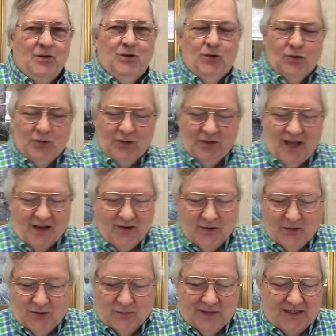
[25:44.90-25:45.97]
Google, not
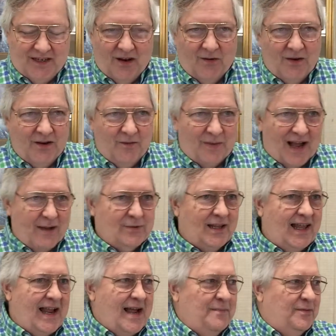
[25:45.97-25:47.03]
Google, but go into your Bible
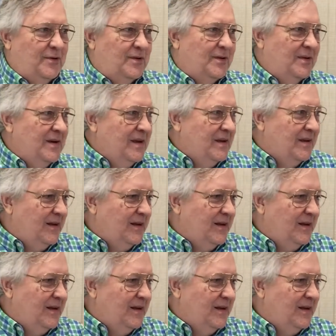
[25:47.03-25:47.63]
app or,